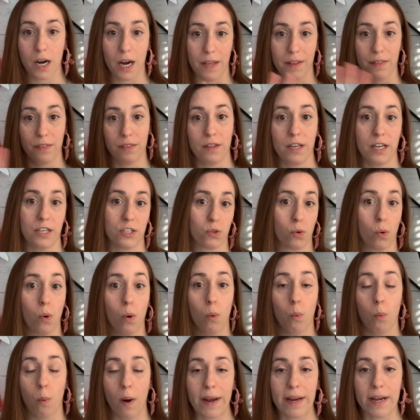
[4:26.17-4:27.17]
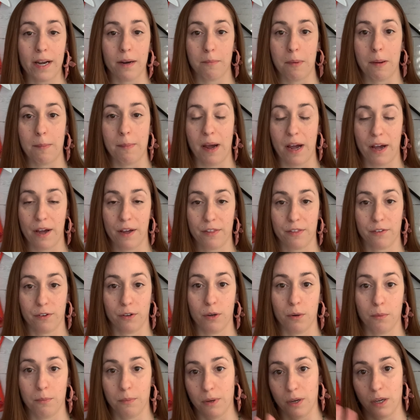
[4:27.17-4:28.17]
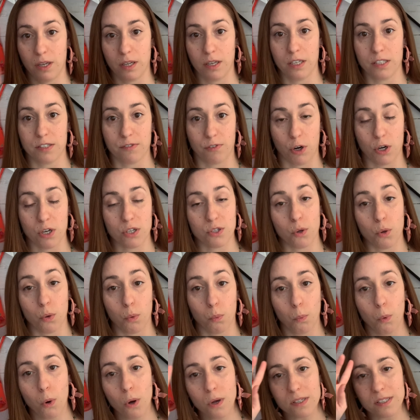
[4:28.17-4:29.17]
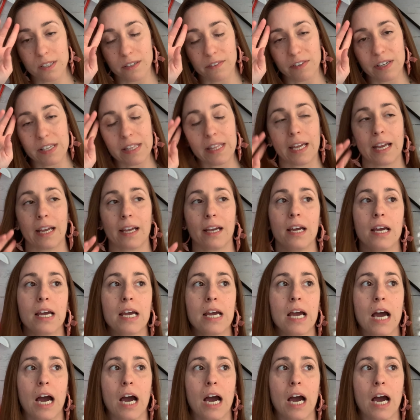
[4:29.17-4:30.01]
and it's all white in my bathroom as far as all the walls and everything,